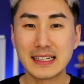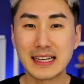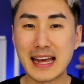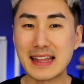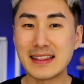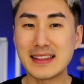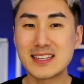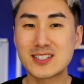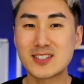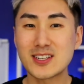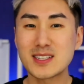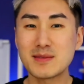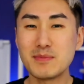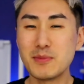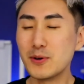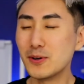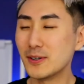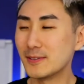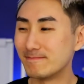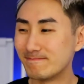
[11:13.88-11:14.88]
and there's just
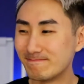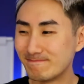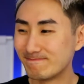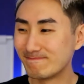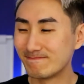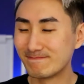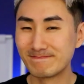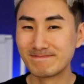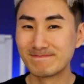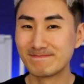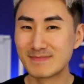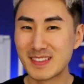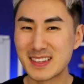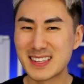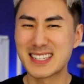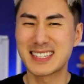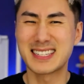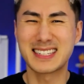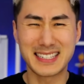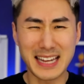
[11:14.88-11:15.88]
more
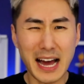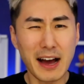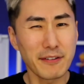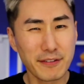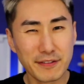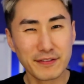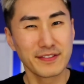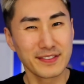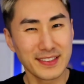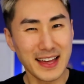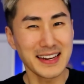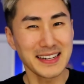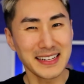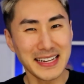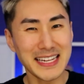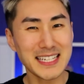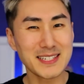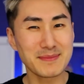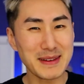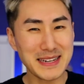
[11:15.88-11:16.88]
stuff that
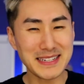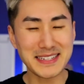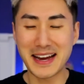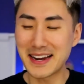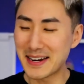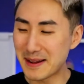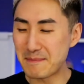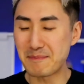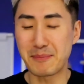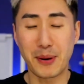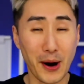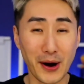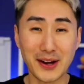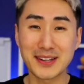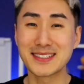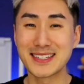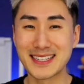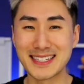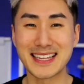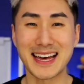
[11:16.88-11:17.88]
needs to be done and
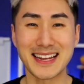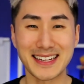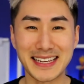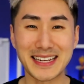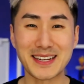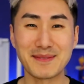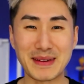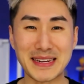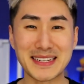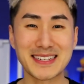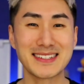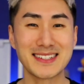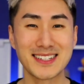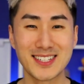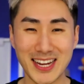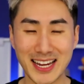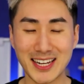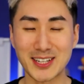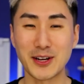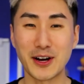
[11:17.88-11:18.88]
boxes that need to be
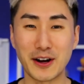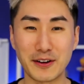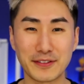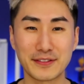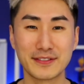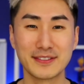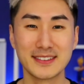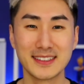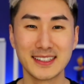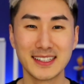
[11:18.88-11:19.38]
checked off.